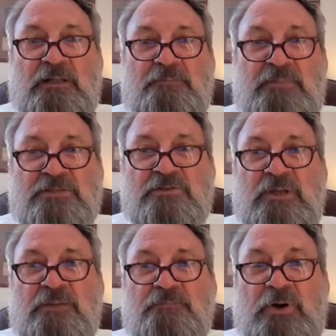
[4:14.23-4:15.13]

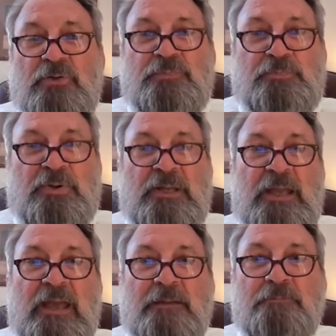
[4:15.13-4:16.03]
measuring both
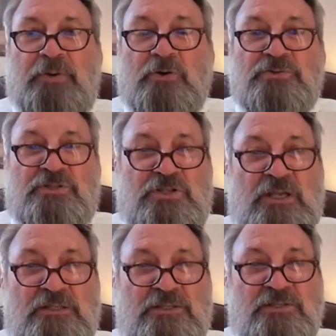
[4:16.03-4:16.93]
pre and post
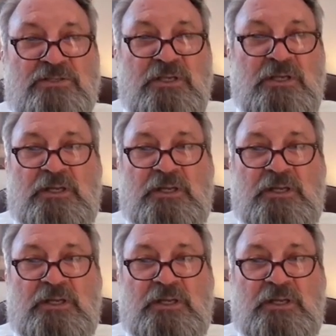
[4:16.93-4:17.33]
changes